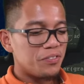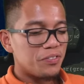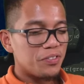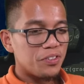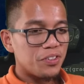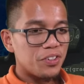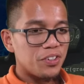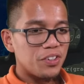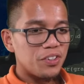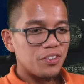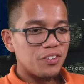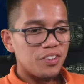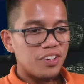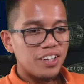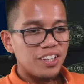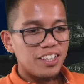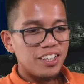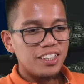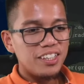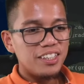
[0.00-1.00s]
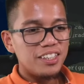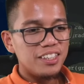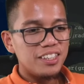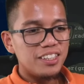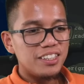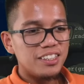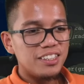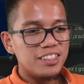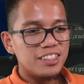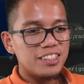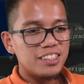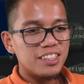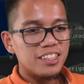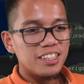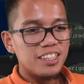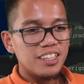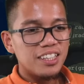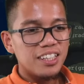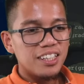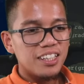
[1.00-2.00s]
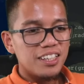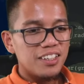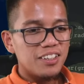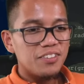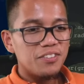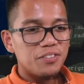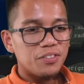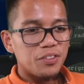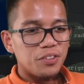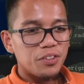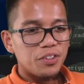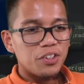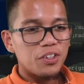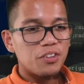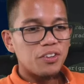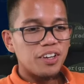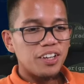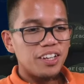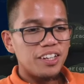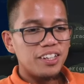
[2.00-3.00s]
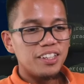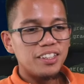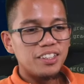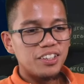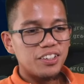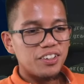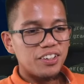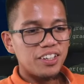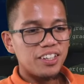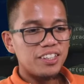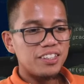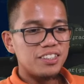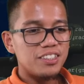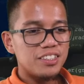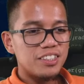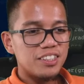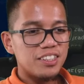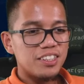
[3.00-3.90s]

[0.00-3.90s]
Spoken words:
for grades, for grade and grades.